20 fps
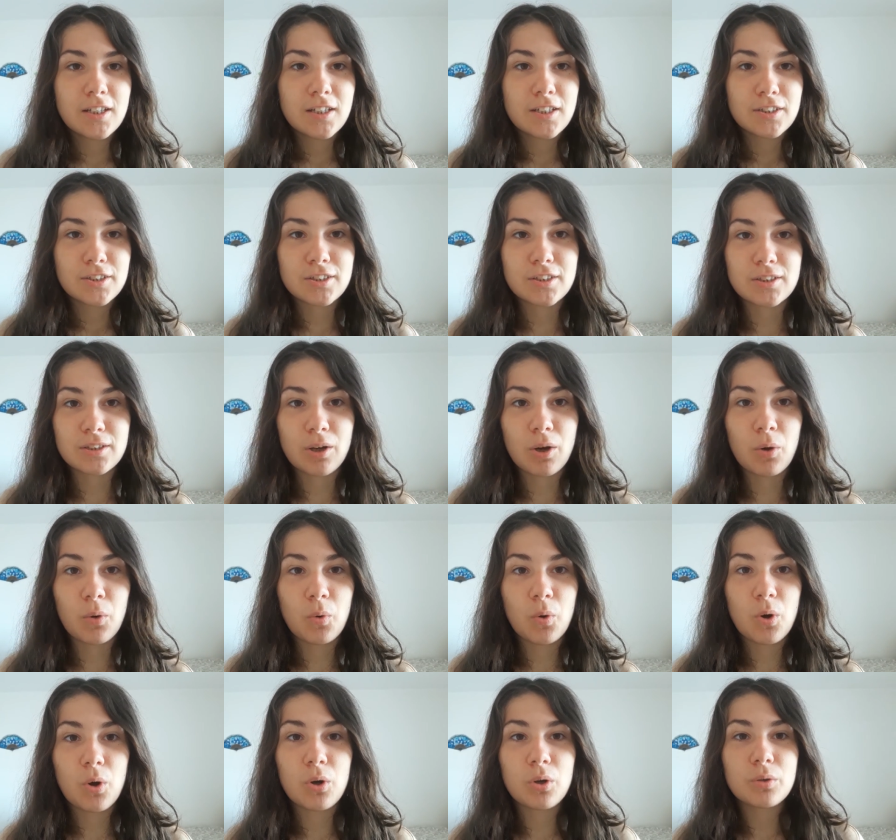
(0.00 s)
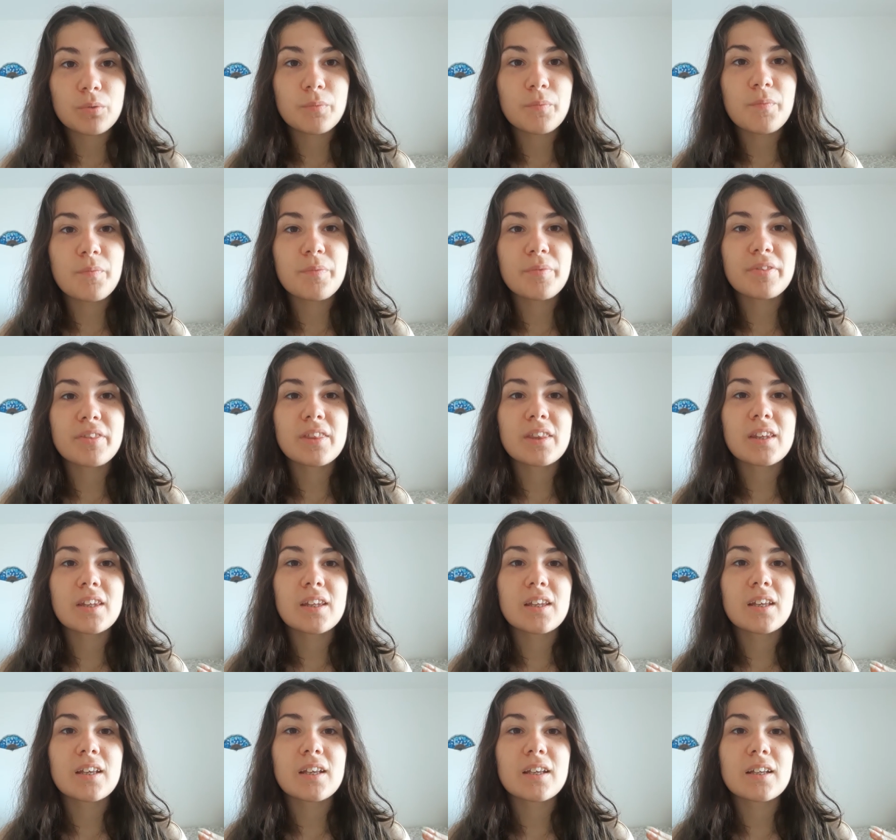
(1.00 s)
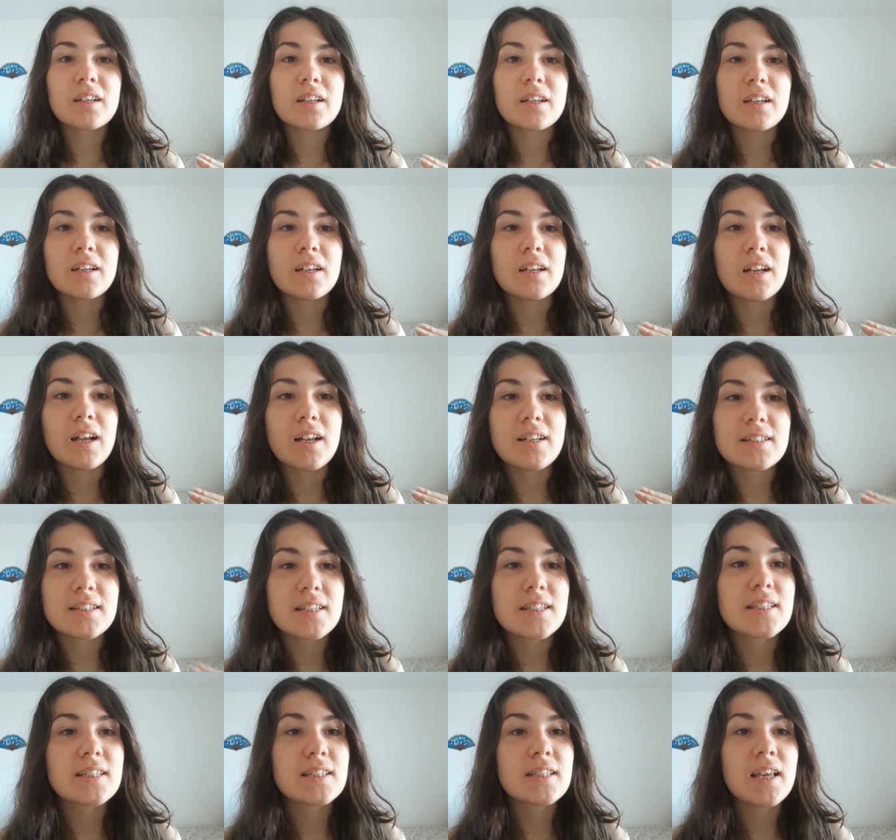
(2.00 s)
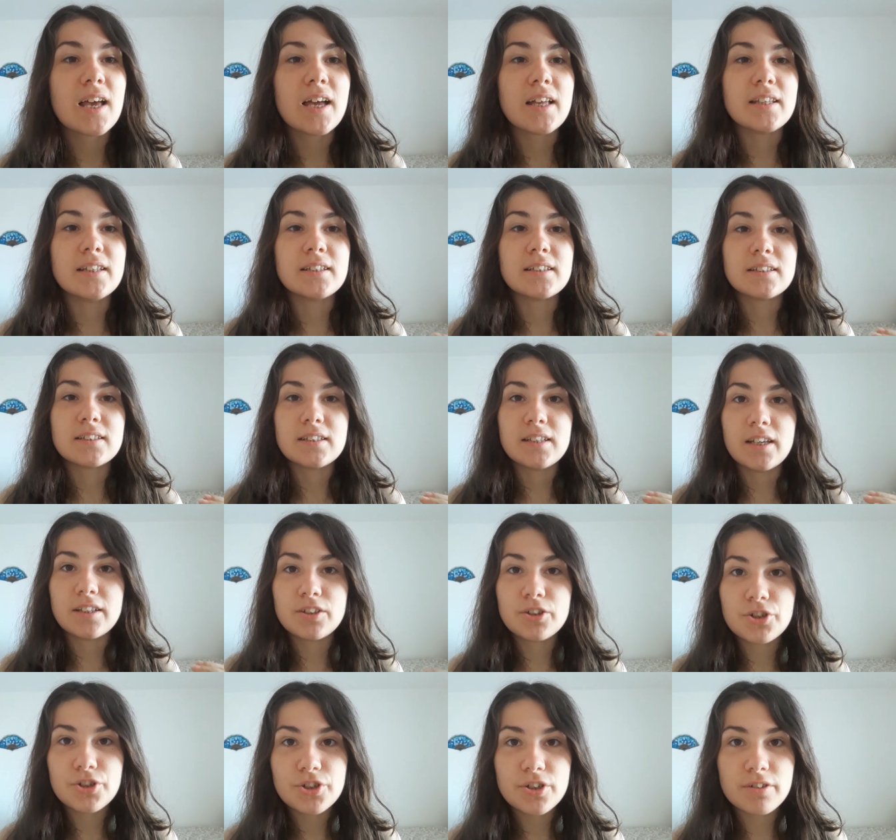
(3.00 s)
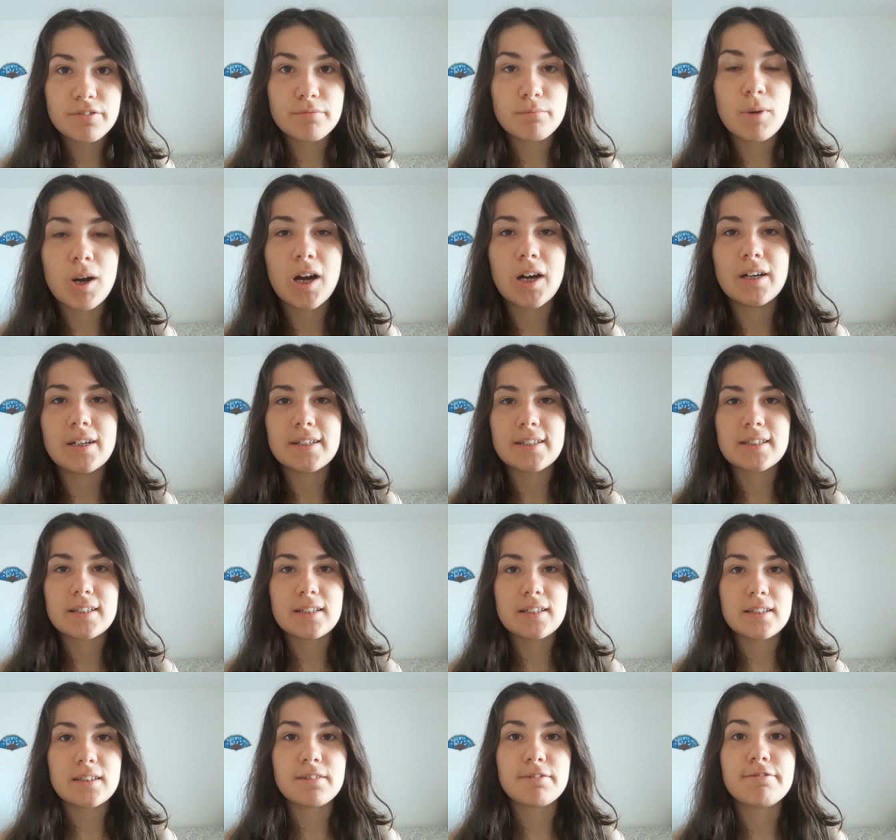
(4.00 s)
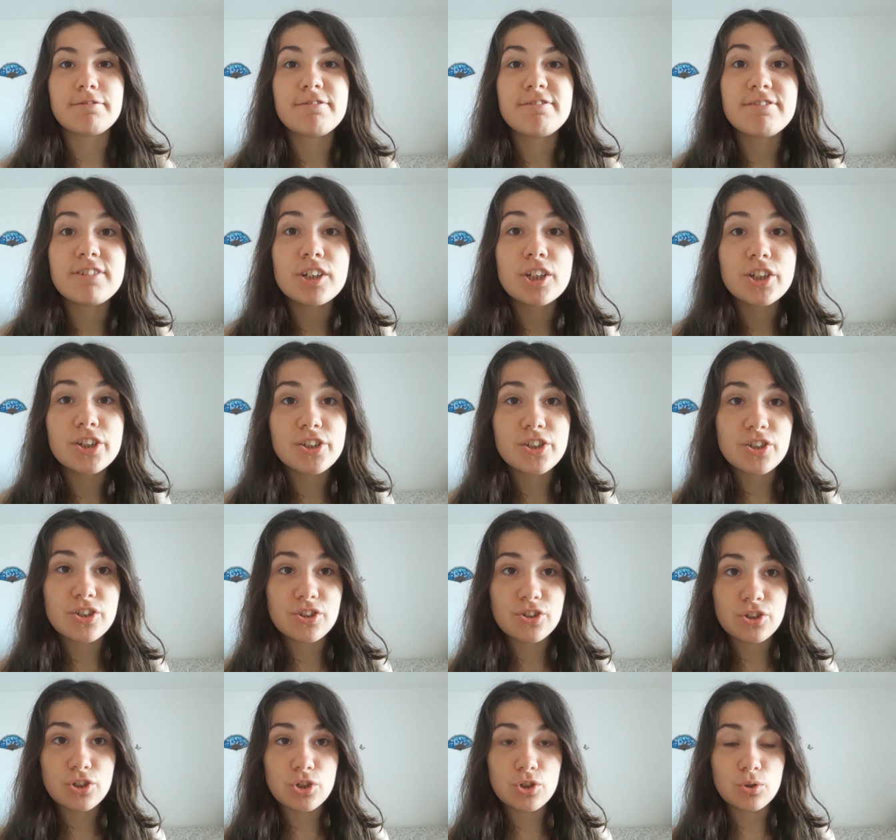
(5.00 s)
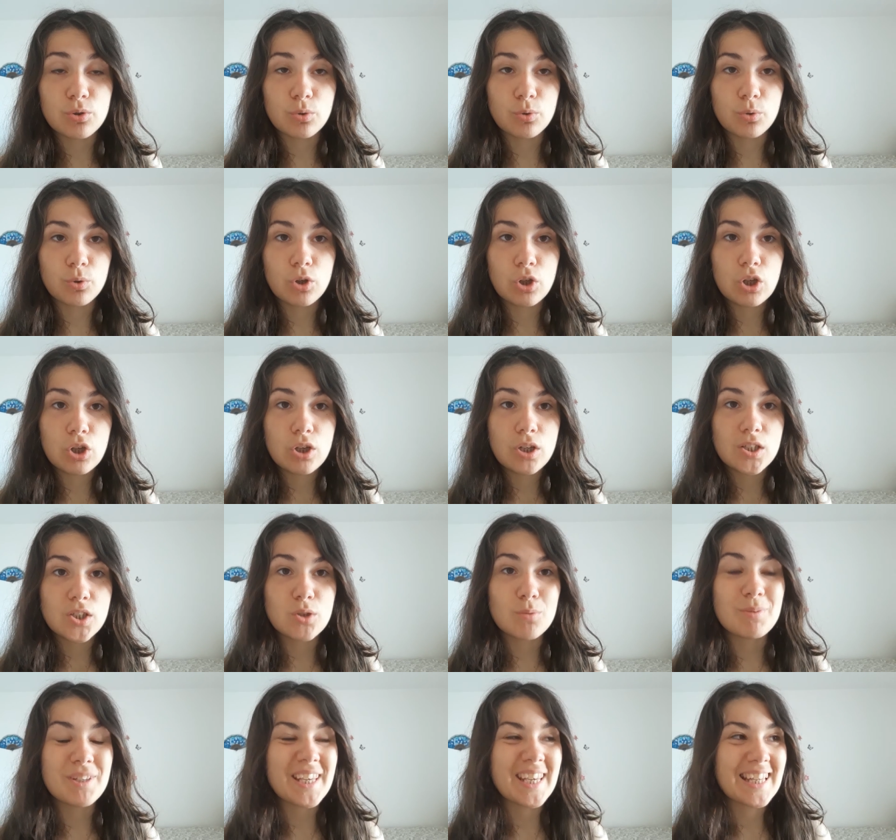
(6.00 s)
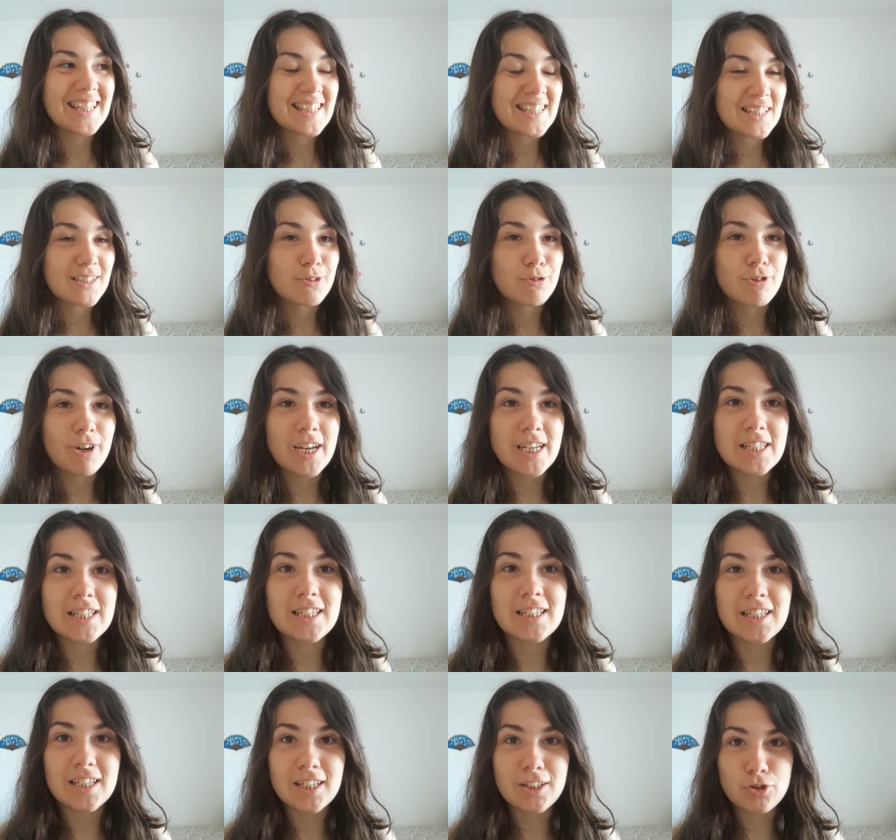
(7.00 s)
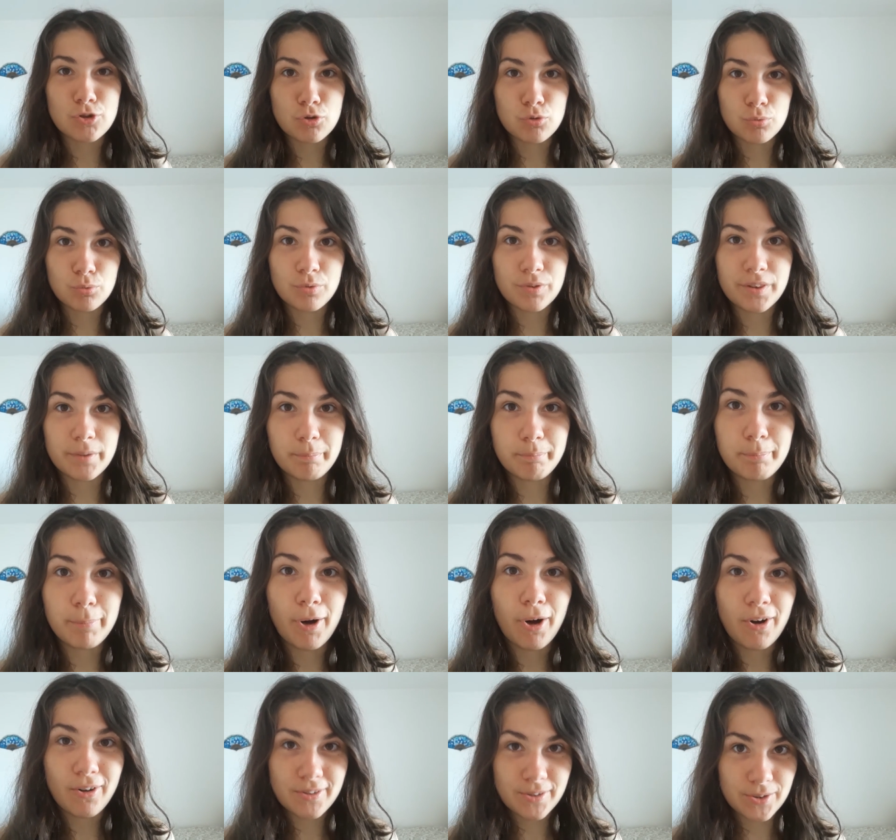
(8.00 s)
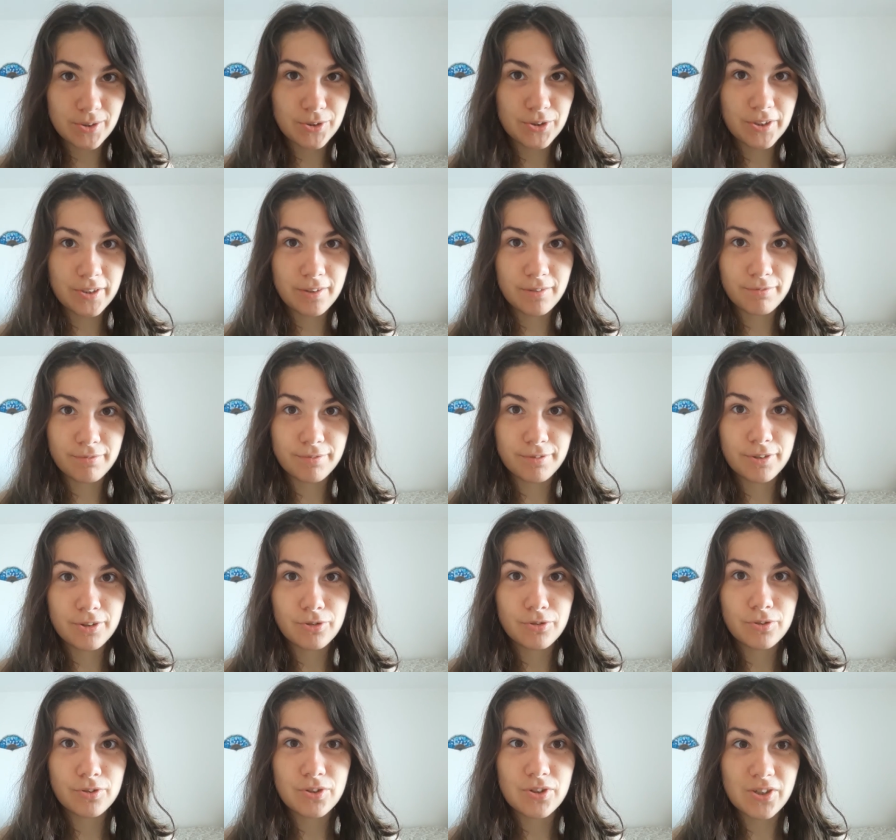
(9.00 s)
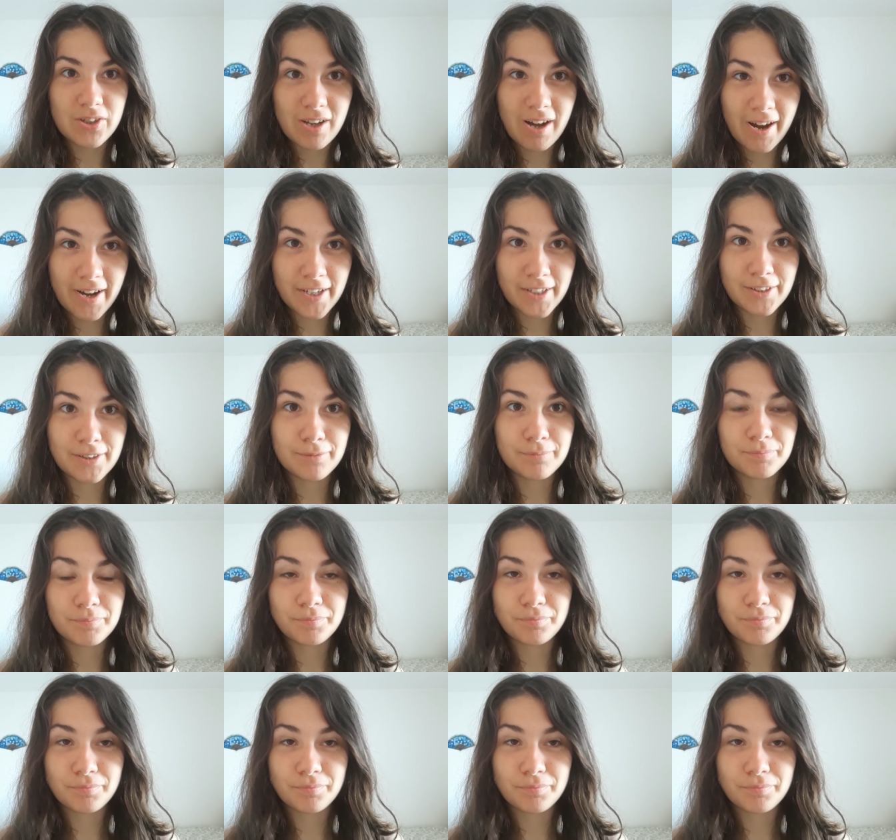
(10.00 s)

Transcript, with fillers: So, as I said, the energy of Mars is the first to, to be integrated into the positive side,